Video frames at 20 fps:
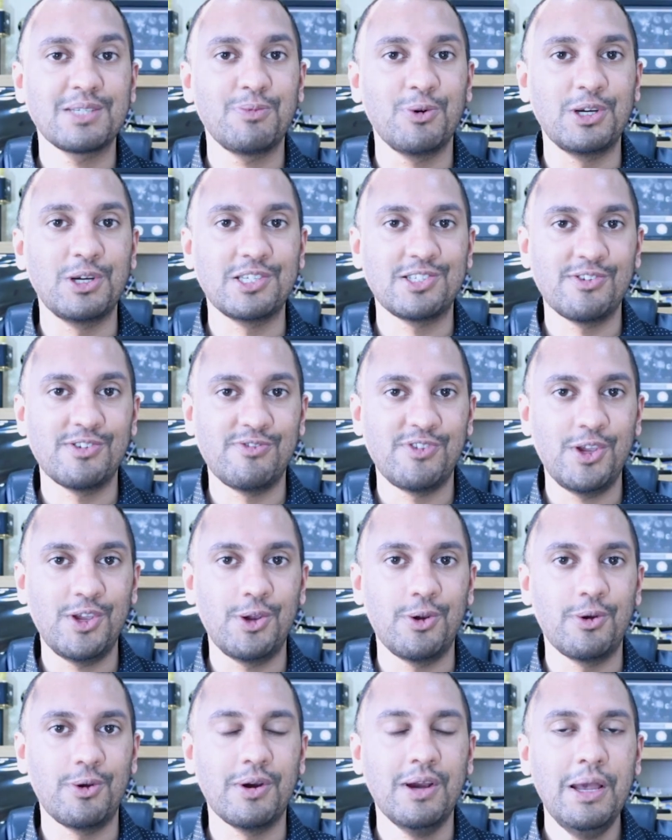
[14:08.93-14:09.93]
point of
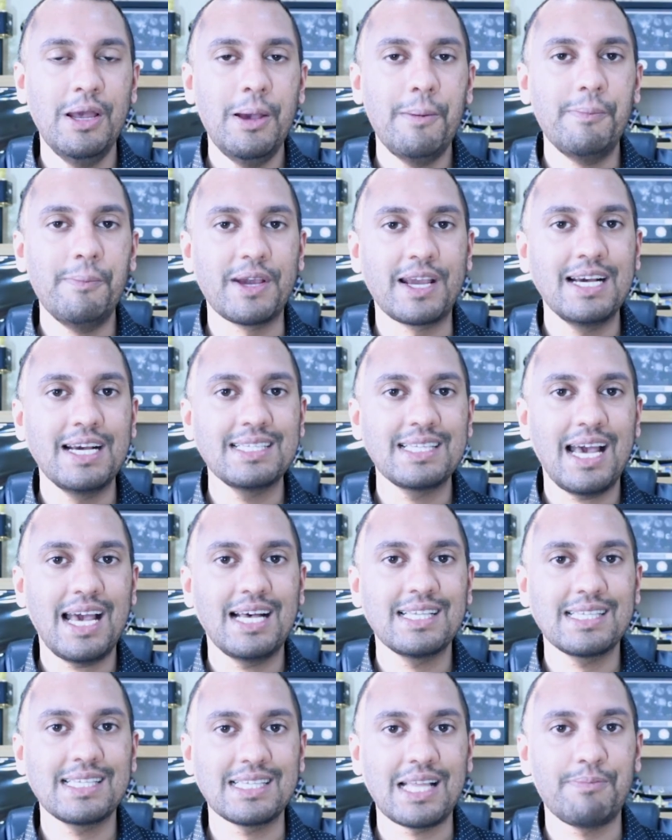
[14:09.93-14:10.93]
view, because it
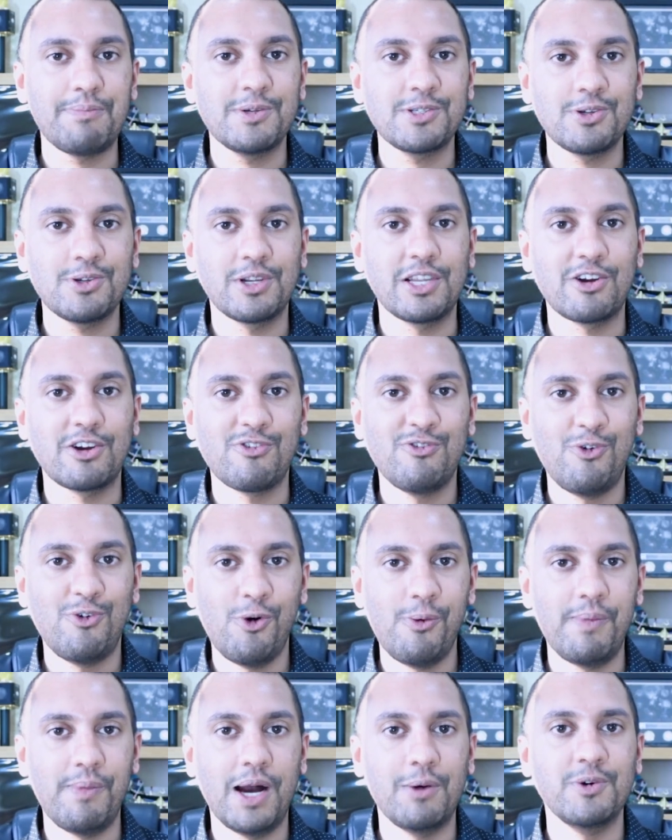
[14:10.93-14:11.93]
has its episodic
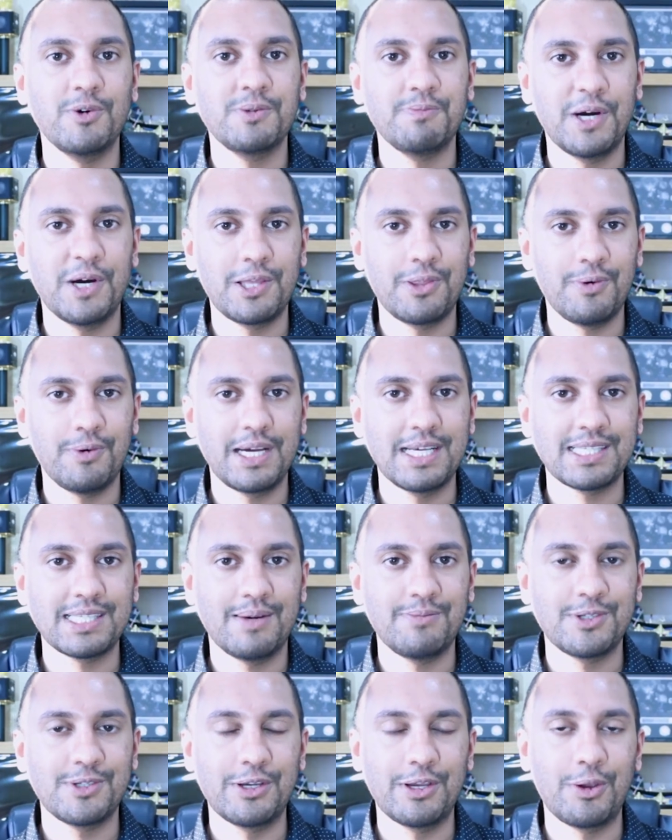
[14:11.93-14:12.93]
format, which by the way is
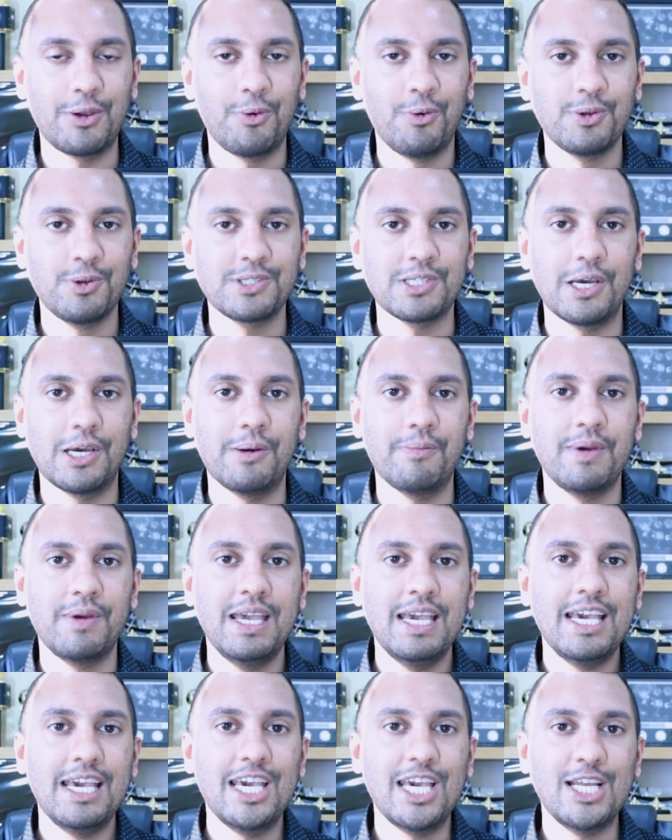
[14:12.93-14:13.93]
absolutely awesome,
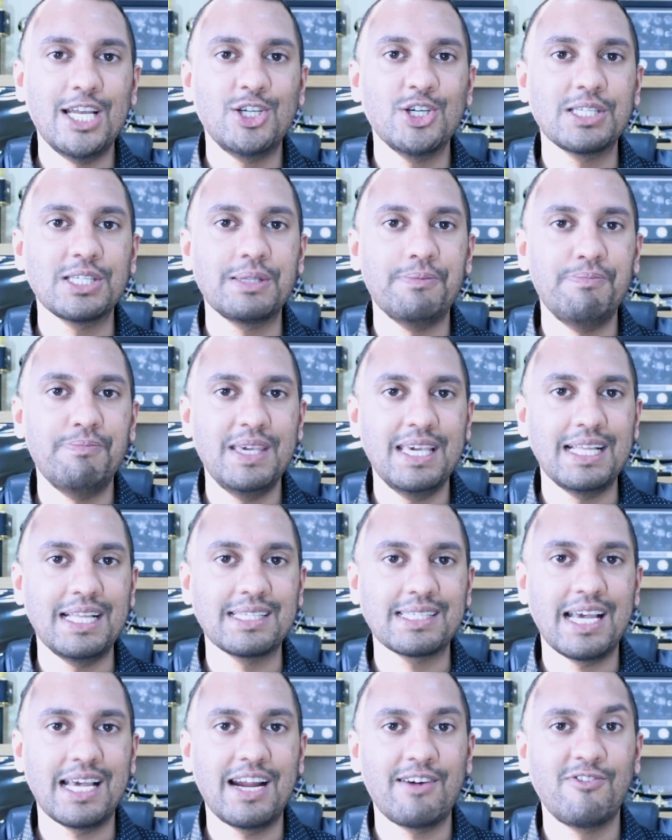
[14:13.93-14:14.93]
it just
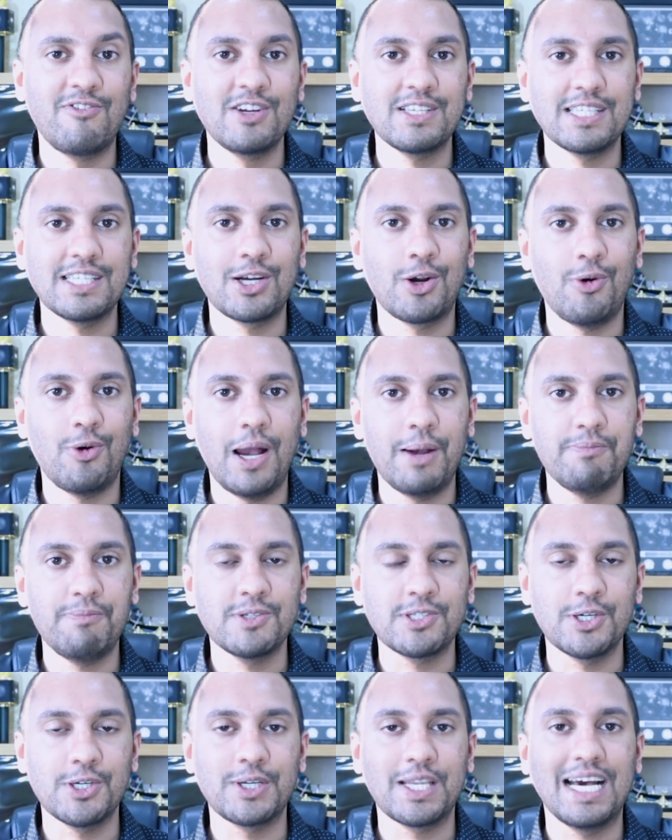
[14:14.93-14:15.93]
means that every single
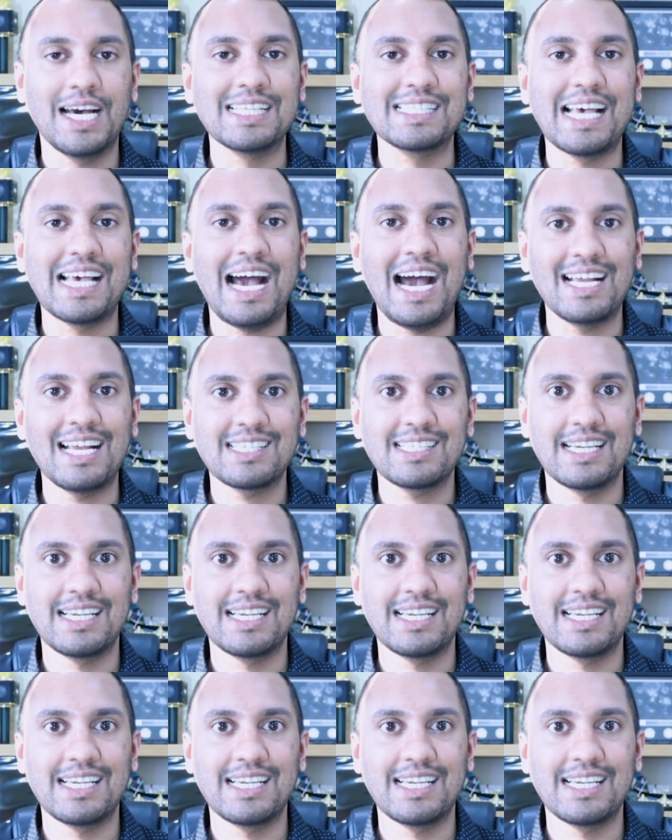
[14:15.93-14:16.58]
episode has at